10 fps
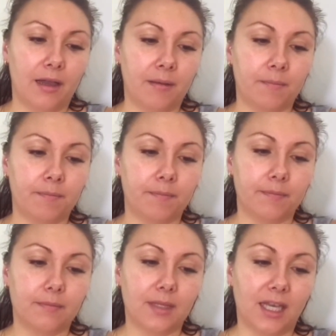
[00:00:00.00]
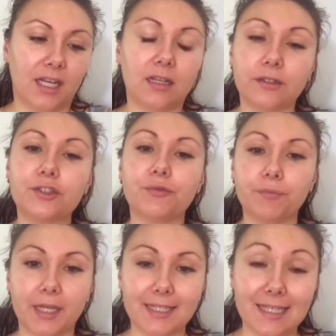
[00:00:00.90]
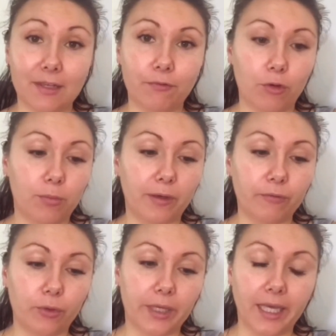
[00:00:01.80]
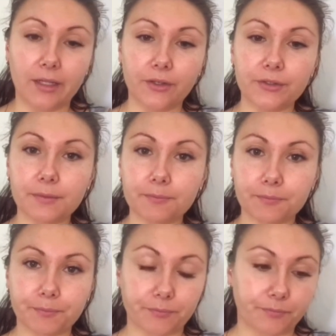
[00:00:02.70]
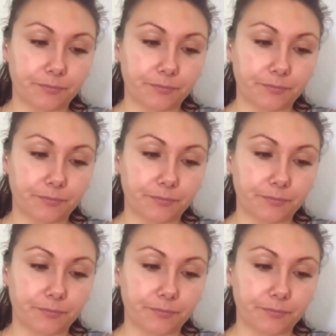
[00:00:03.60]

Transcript: And I lost, as I said, 4.4 kilos.